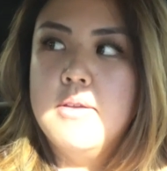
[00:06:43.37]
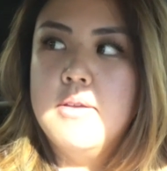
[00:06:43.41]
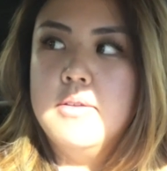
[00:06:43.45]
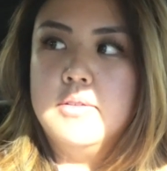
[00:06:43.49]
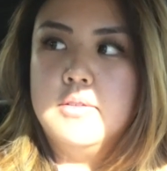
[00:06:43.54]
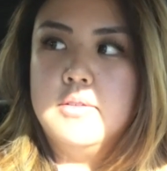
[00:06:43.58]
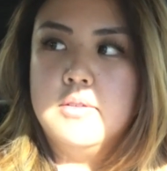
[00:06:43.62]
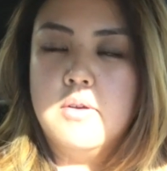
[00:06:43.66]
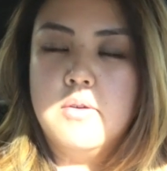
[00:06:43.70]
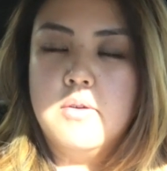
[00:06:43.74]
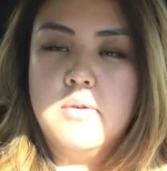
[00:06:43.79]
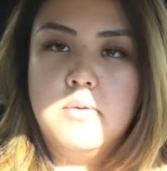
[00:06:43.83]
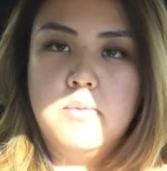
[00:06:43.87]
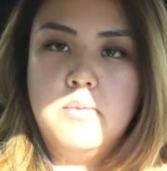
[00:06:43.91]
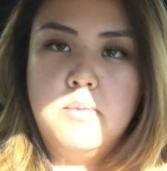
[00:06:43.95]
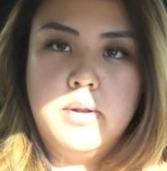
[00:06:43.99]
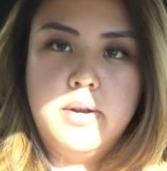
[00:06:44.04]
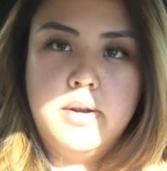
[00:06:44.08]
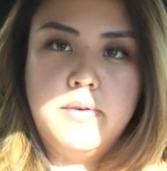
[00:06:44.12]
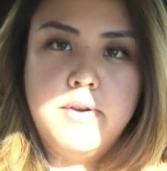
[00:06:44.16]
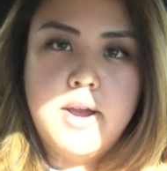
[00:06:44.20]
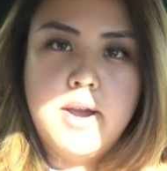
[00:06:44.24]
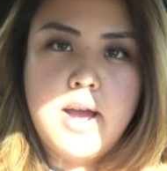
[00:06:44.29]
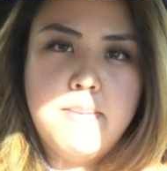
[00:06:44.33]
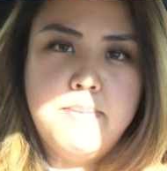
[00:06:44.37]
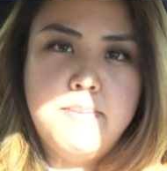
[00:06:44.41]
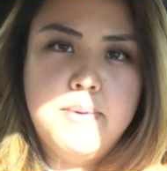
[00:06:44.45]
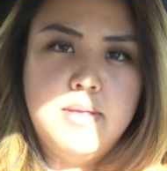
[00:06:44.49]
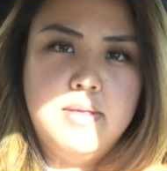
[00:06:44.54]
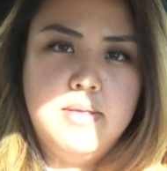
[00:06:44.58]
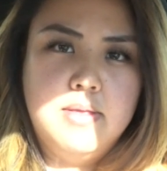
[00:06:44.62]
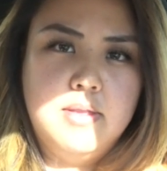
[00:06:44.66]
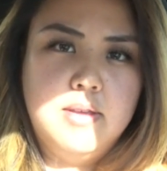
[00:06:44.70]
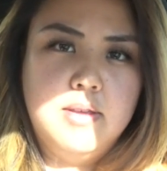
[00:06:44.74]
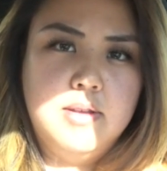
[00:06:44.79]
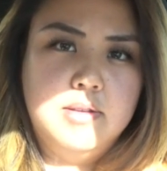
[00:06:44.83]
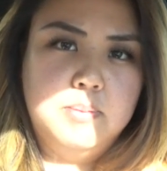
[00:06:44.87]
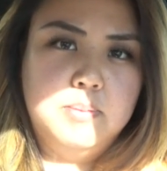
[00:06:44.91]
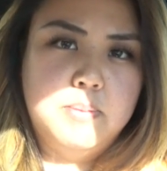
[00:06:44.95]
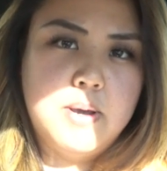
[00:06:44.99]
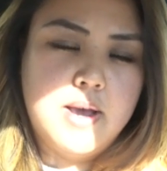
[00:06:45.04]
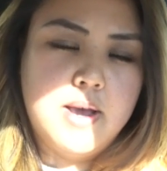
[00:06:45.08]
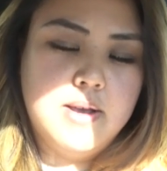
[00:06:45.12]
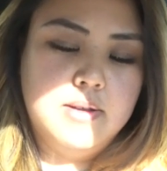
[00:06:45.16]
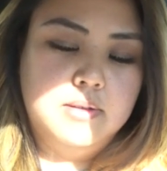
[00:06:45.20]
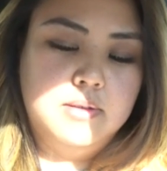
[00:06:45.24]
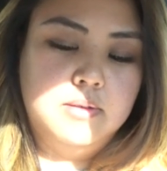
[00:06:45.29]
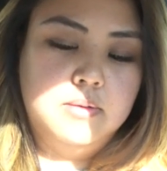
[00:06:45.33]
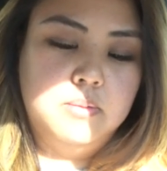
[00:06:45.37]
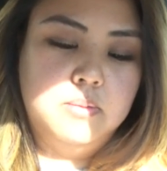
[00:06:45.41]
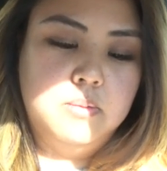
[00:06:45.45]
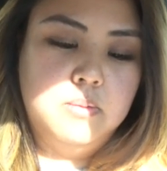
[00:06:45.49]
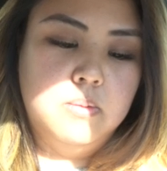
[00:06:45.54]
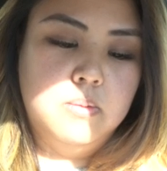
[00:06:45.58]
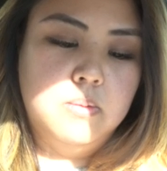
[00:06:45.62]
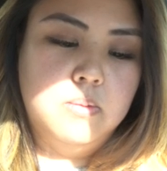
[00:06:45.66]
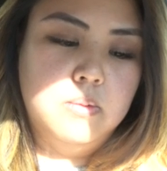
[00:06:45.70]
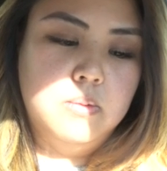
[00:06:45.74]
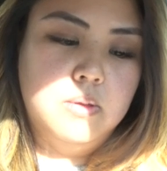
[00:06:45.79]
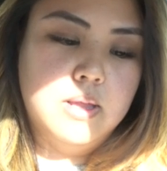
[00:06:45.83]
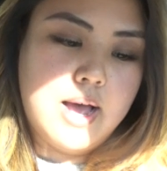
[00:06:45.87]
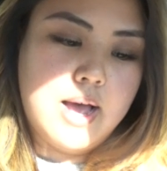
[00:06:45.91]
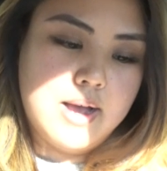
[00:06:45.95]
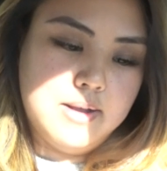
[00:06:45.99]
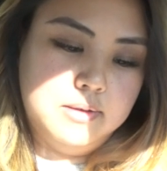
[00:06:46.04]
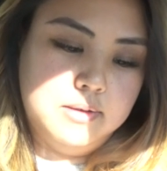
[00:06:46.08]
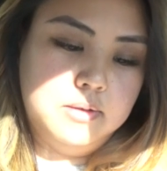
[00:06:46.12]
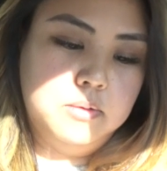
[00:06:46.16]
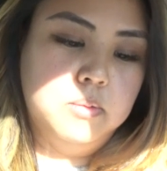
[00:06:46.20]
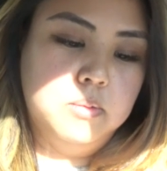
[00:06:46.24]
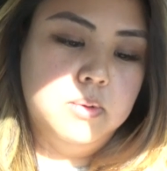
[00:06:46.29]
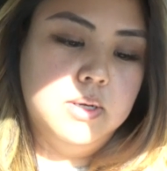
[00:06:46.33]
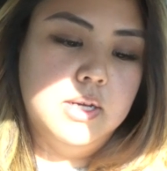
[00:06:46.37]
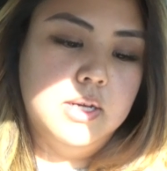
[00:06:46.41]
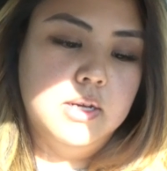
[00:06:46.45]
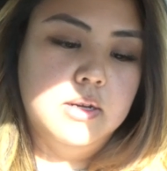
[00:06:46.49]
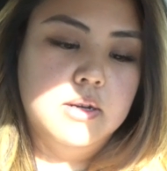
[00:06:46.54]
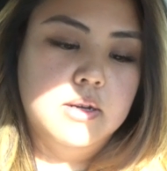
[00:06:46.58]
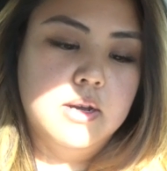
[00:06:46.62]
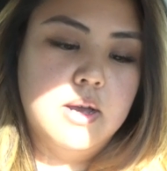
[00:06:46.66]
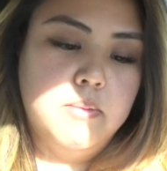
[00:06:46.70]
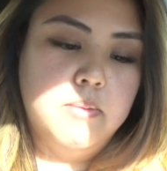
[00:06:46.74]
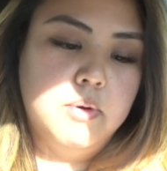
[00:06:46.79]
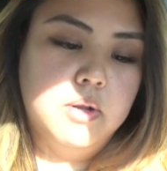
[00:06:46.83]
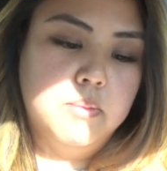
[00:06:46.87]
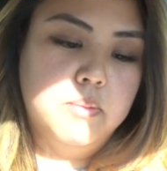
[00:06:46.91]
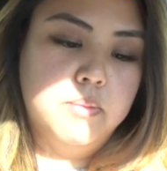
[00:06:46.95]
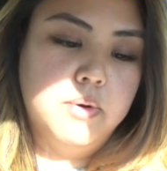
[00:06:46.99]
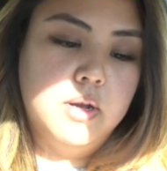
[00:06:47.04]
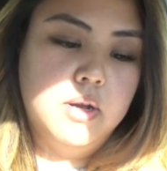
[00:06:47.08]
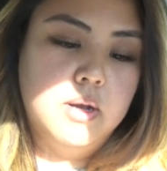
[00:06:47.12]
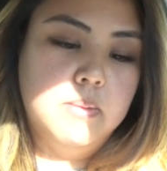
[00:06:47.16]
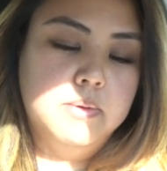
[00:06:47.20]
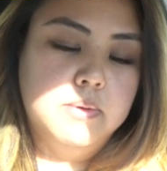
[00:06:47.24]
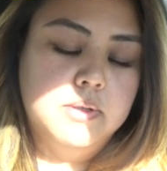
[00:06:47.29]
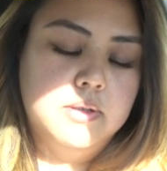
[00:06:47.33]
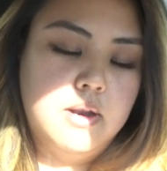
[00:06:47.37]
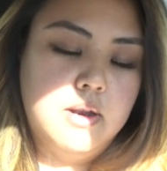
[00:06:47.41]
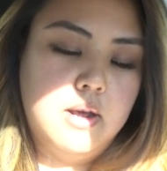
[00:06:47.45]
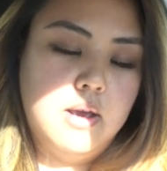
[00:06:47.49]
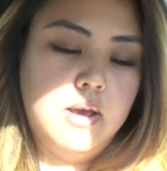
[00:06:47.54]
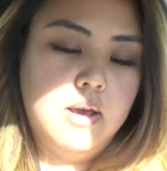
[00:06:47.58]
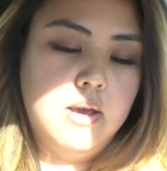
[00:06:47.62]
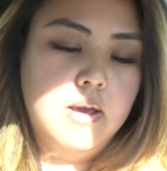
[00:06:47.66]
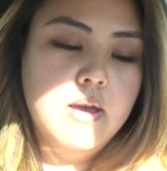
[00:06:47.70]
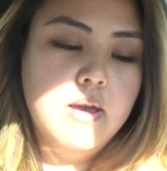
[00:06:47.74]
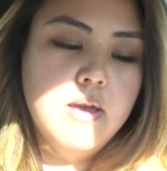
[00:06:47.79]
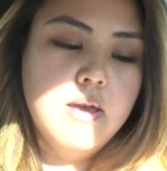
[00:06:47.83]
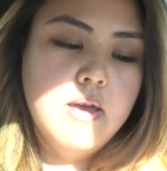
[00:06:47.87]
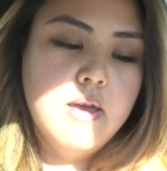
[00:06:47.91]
So whatever happened this past last week, I'm gonna bring up today,